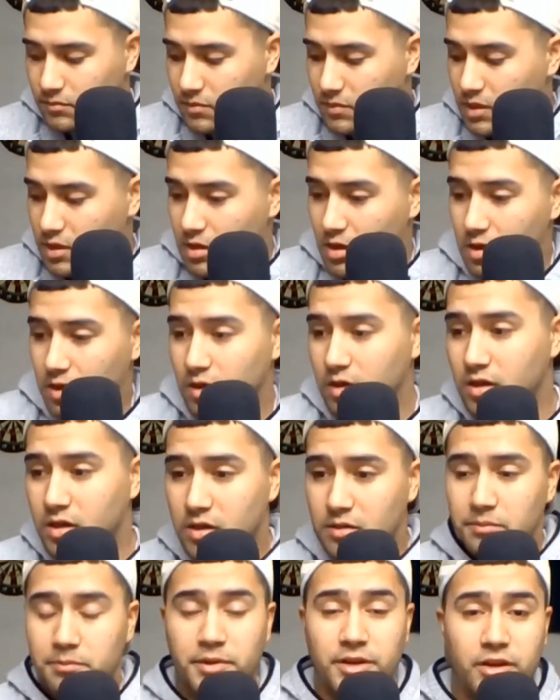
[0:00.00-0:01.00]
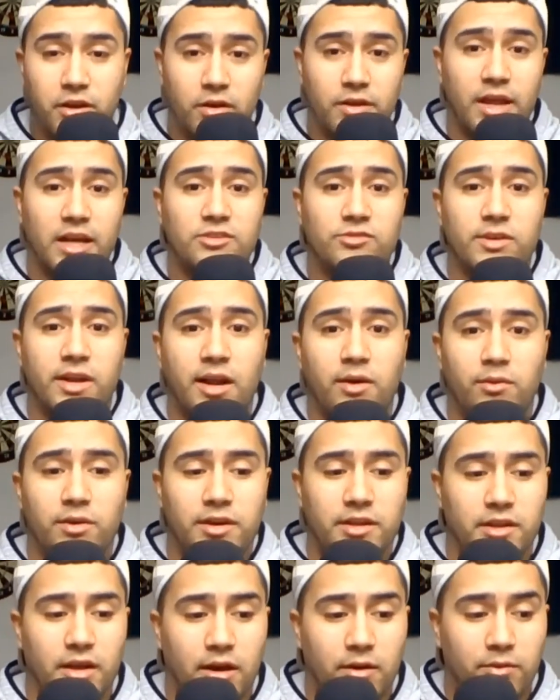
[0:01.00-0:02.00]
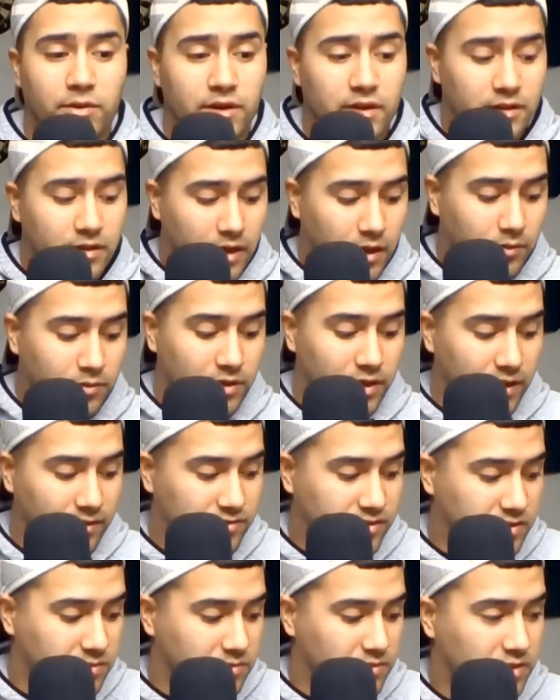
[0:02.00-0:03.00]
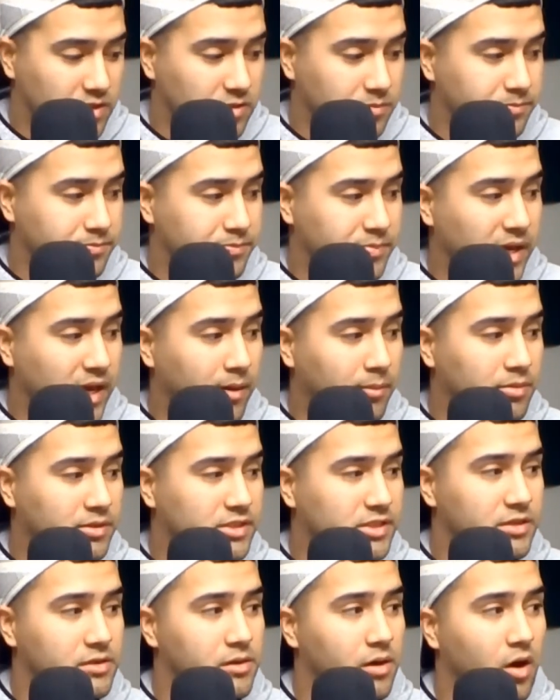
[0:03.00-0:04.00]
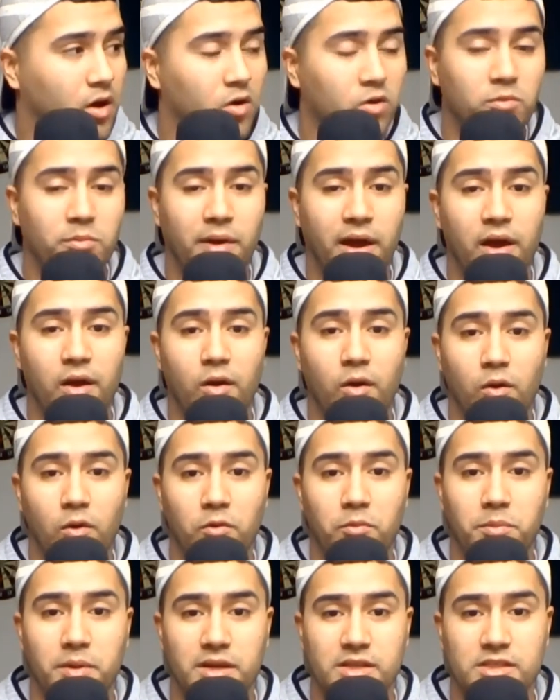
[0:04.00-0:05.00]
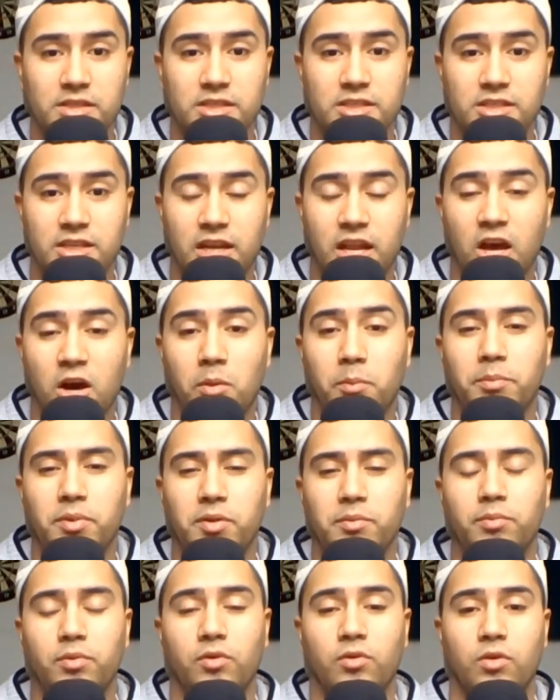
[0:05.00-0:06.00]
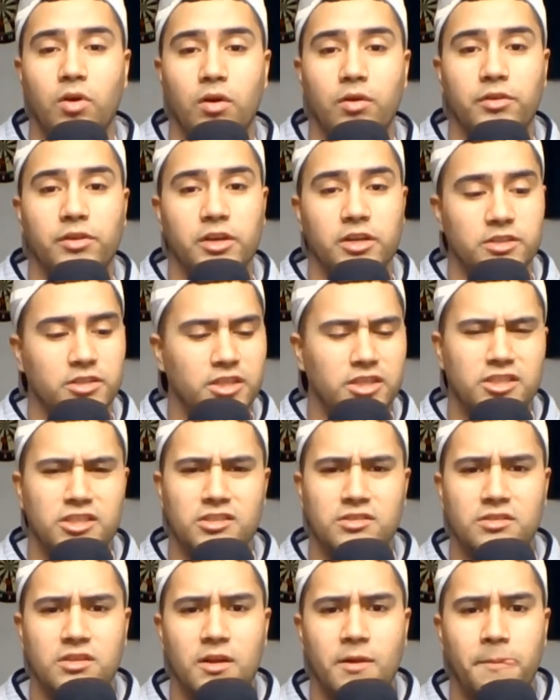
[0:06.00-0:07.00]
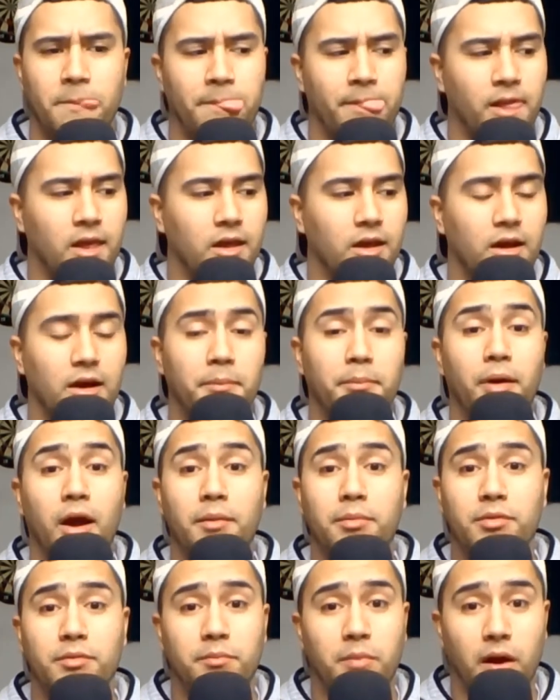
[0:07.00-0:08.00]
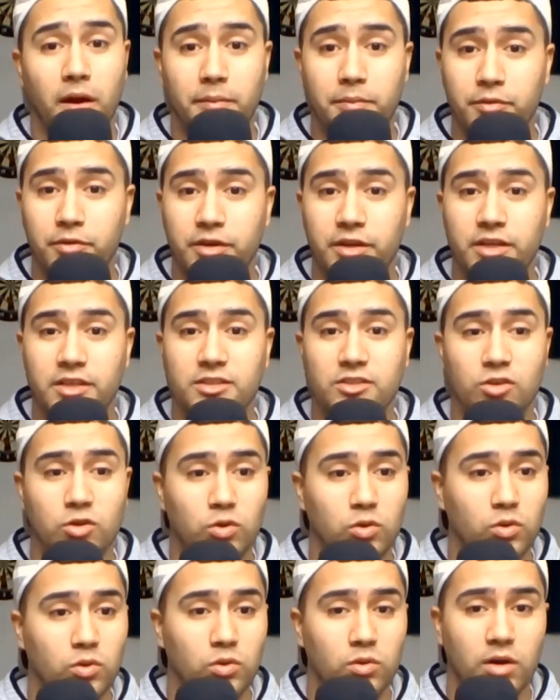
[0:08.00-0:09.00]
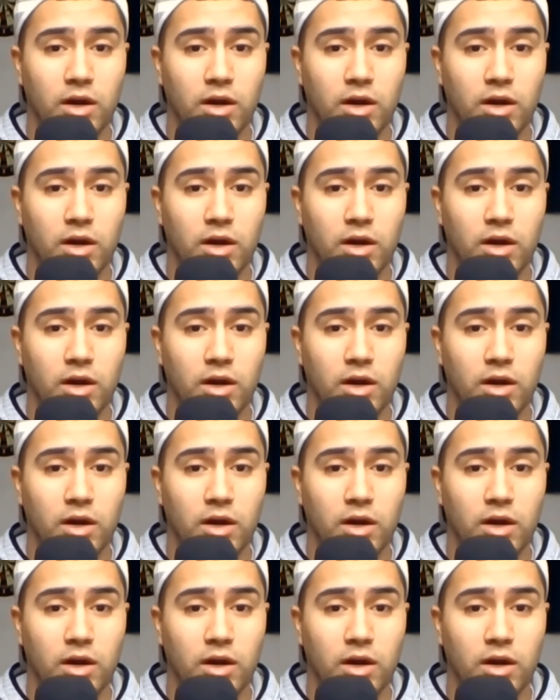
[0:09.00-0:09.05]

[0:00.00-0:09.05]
But no, that's what I want to. I would love to be able to own my own business and help people grow there. Such as a barber. Barbering is cool.